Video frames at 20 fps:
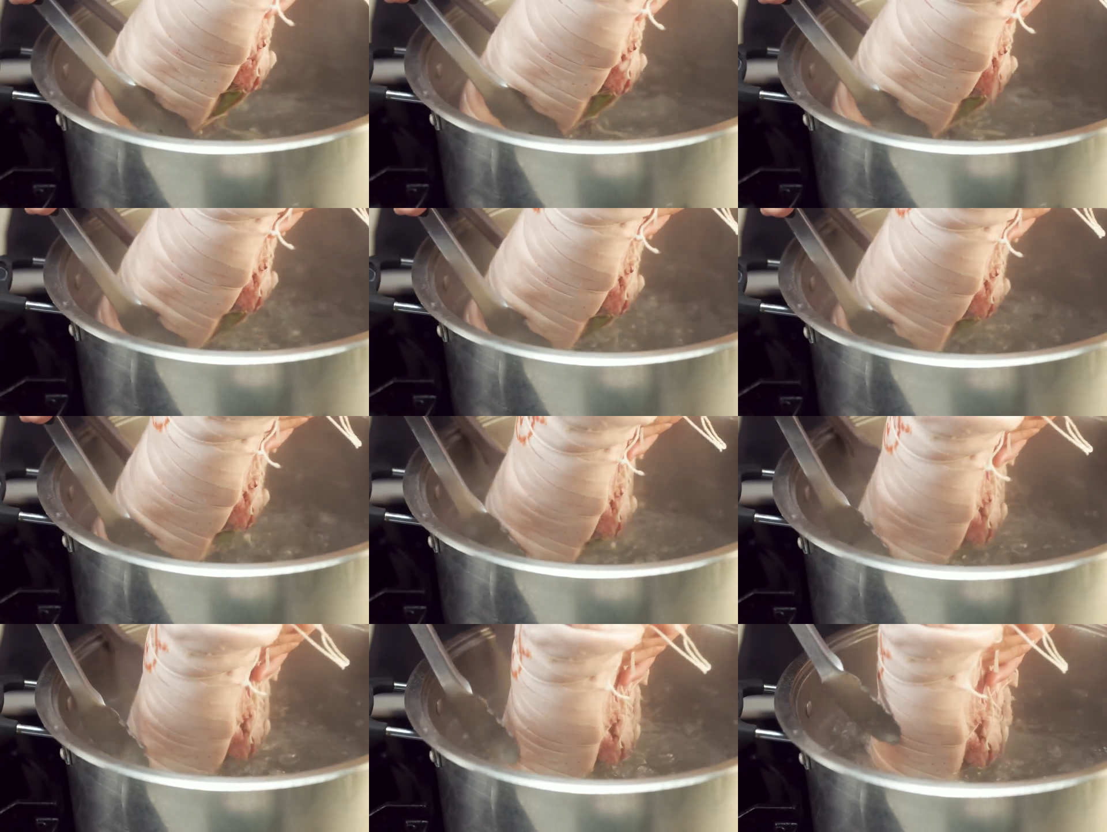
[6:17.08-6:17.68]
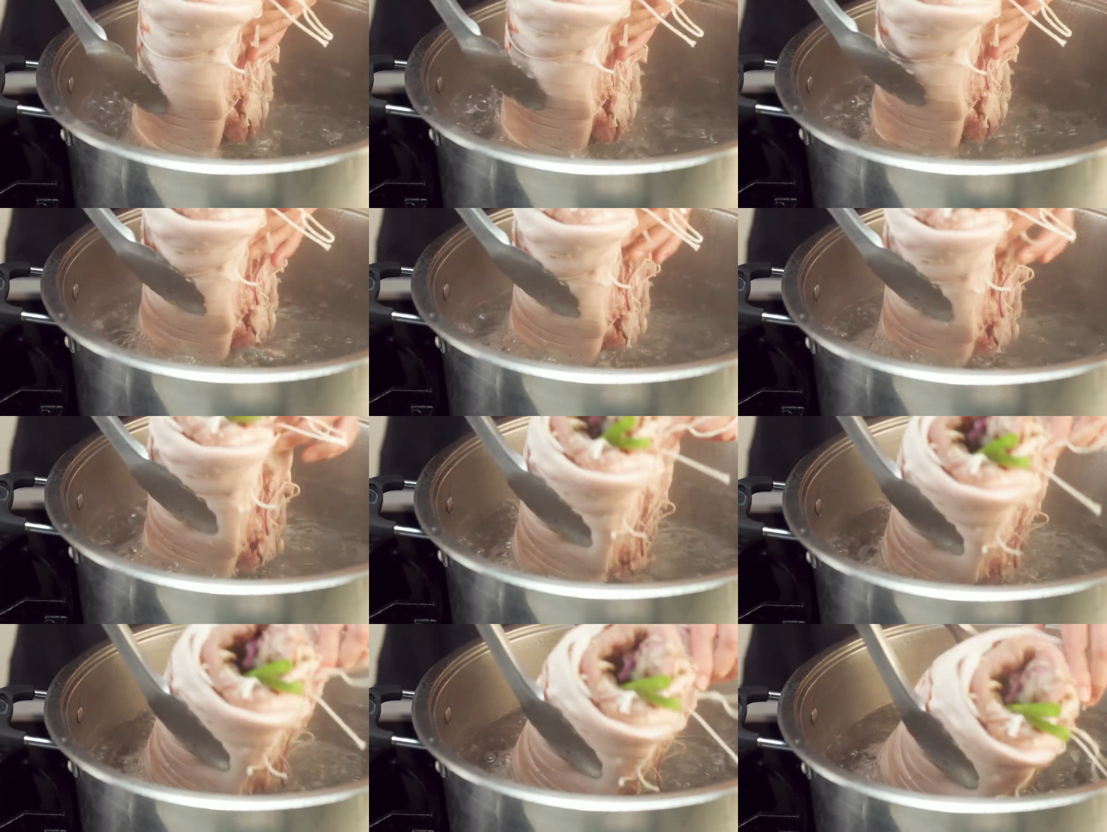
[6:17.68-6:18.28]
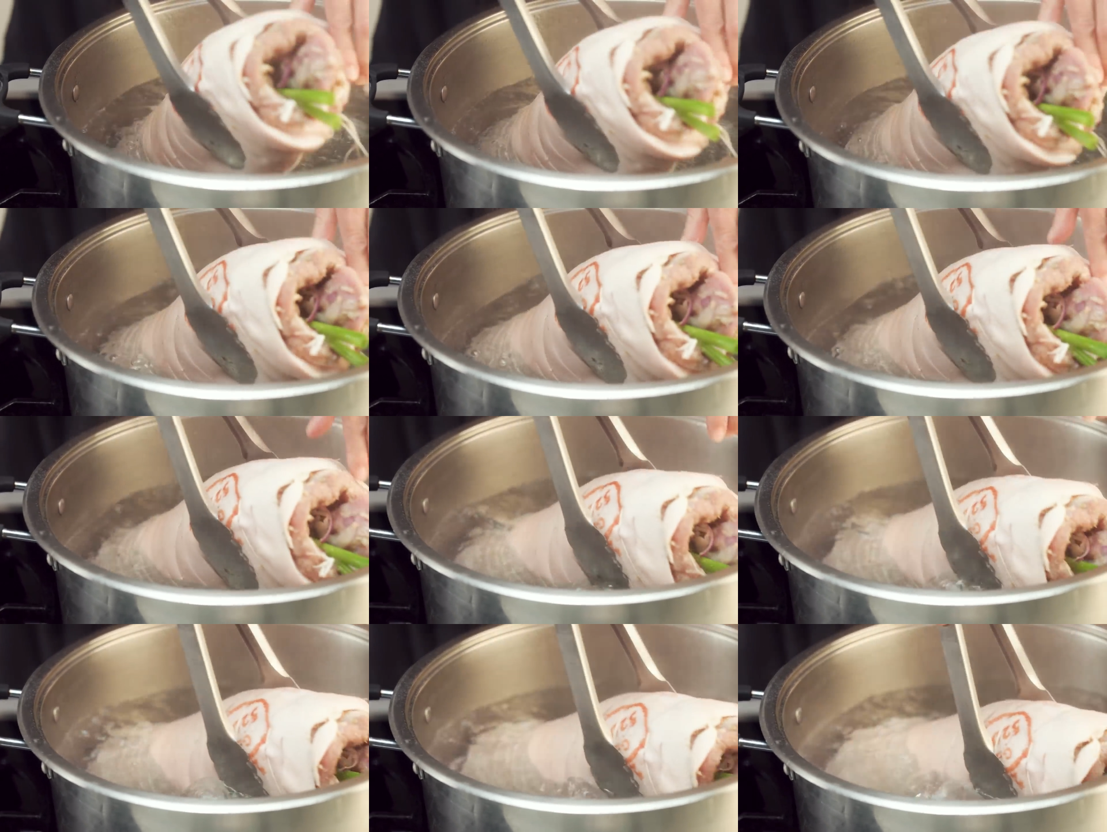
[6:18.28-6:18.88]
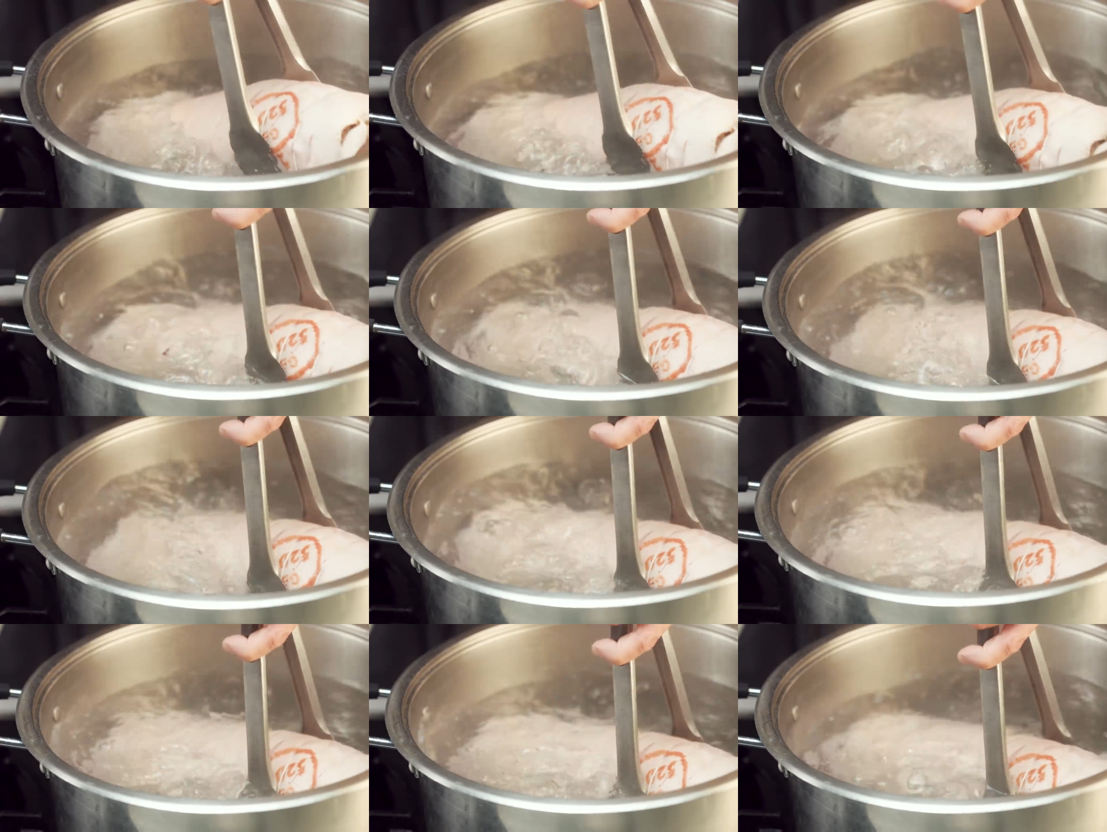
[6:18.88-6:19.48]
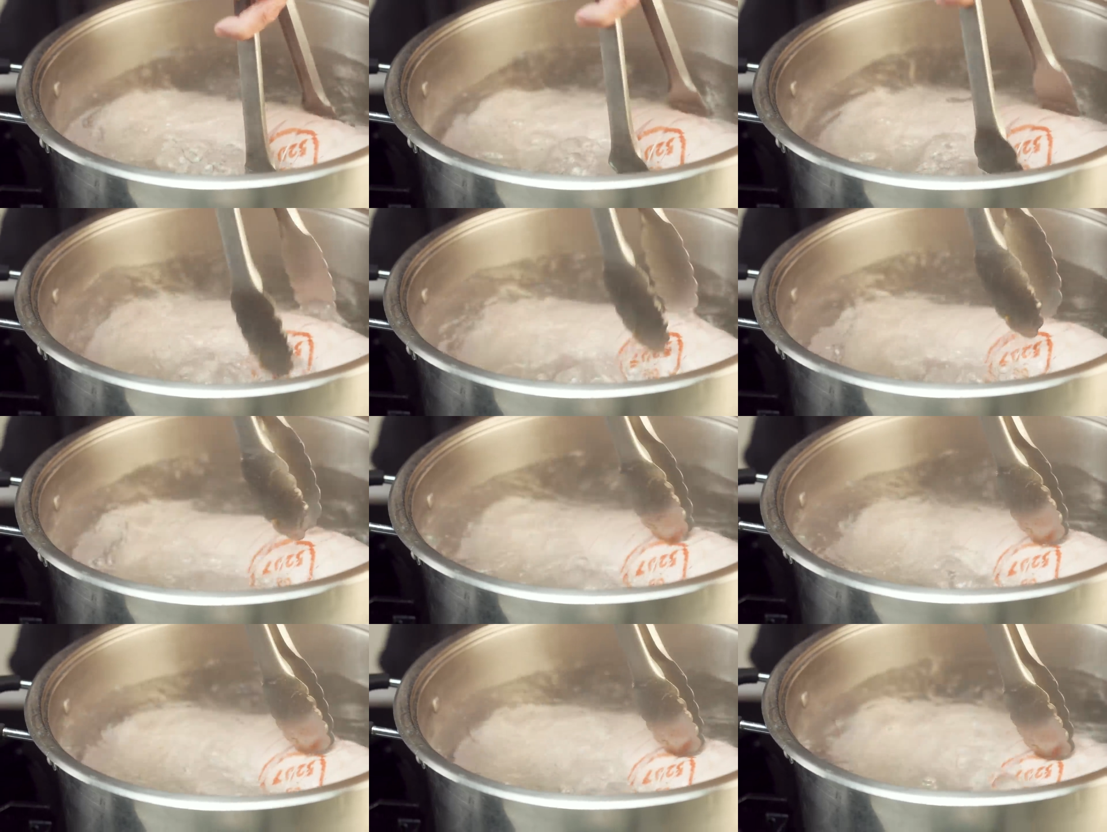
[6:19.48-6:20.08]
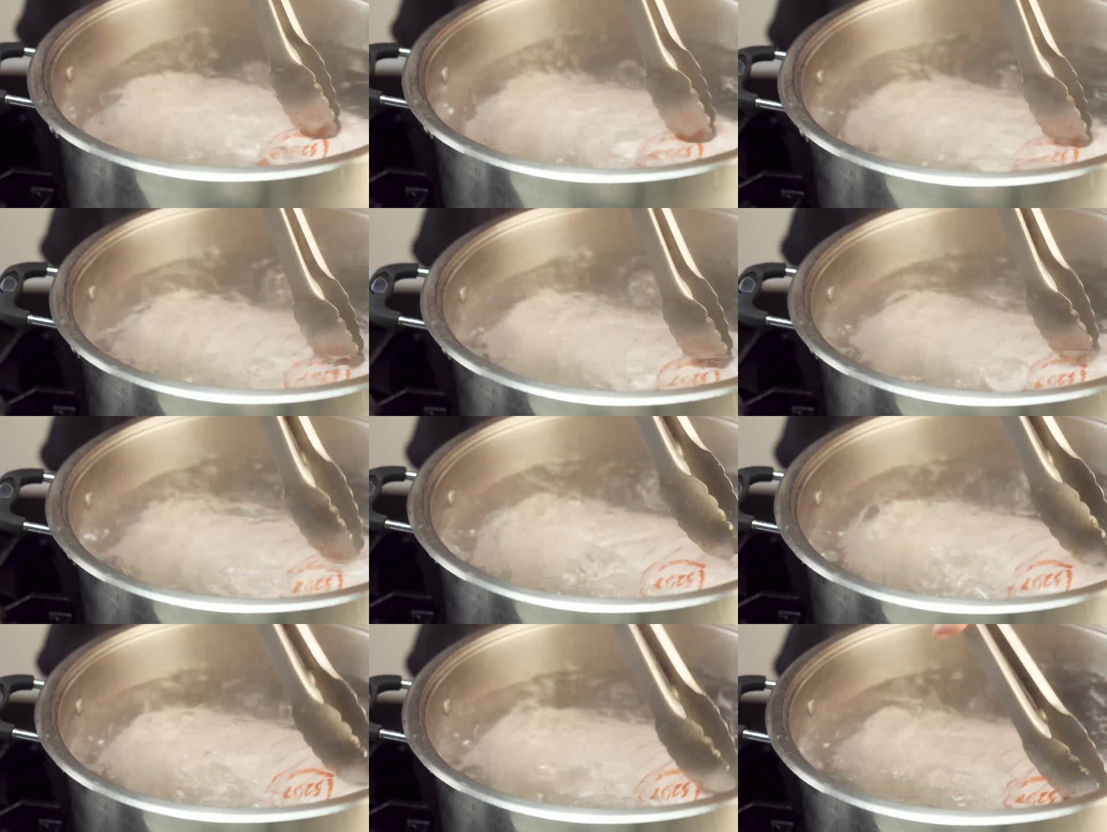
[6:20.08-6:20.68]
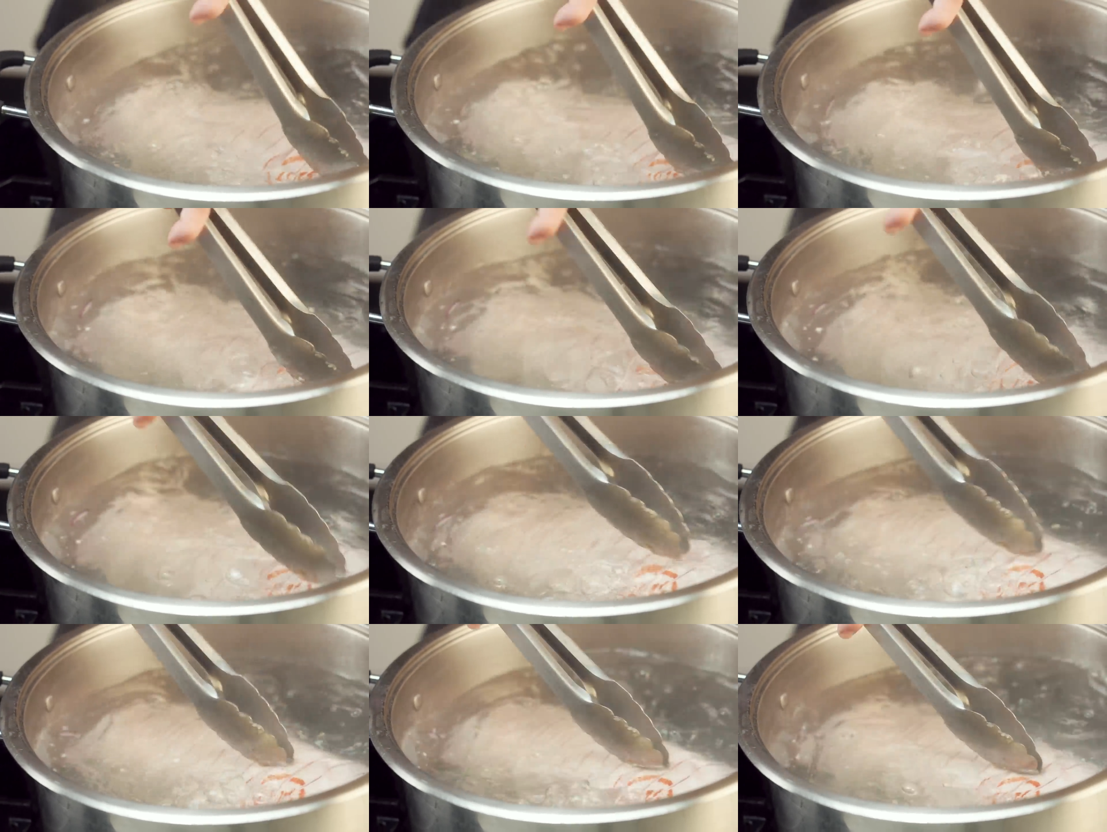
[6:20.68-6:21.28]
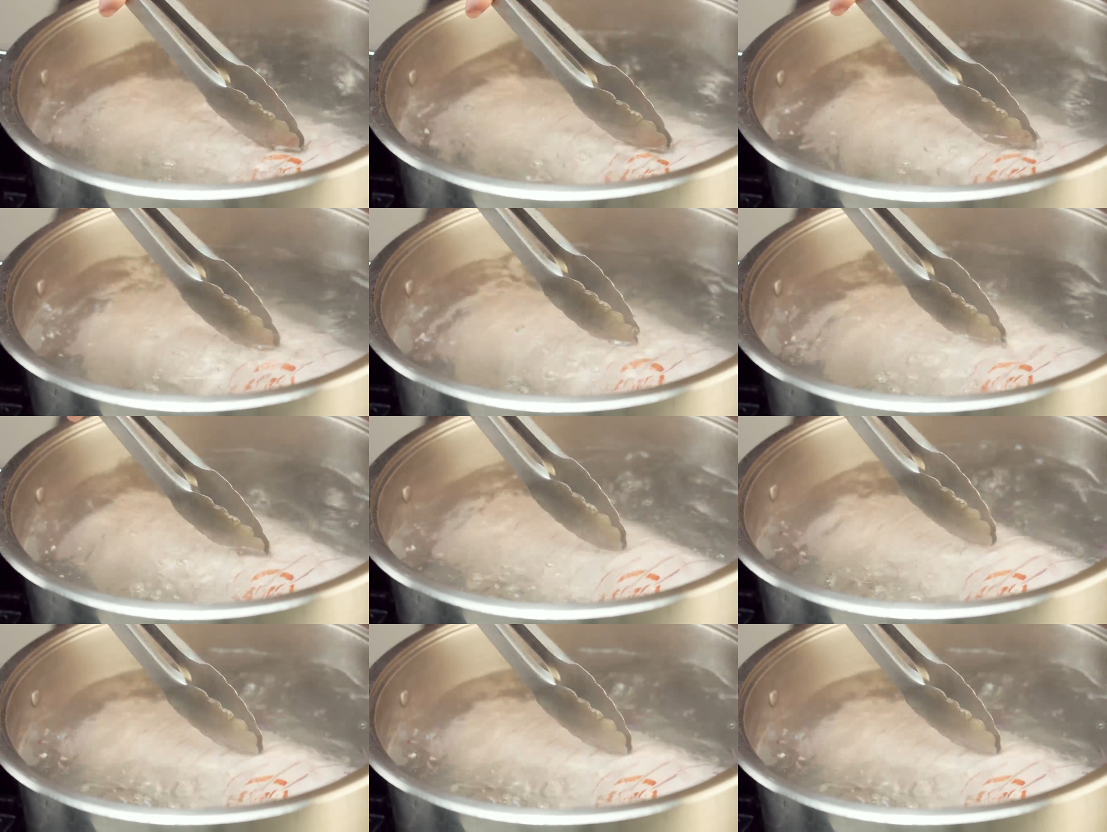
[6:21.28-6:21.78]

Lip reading: No face is visible, so there are no lips to read.